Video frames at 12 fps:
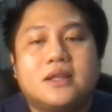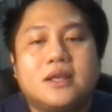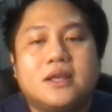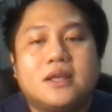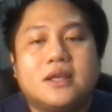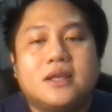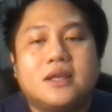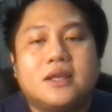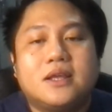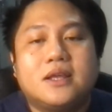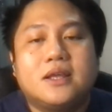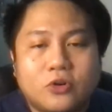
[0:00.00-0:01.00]
it
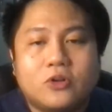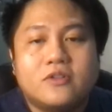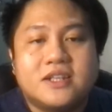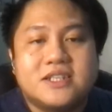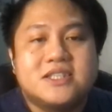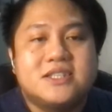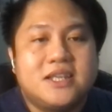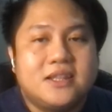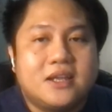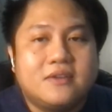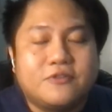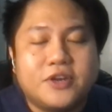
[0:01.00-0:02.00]
captures all that
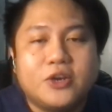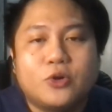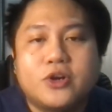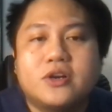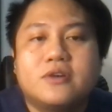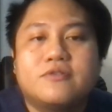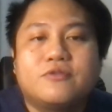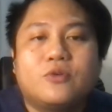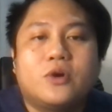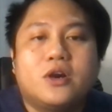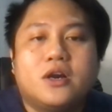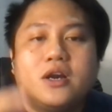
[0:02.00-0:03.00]
is needed for in
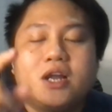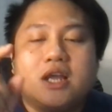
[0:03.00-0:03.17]
order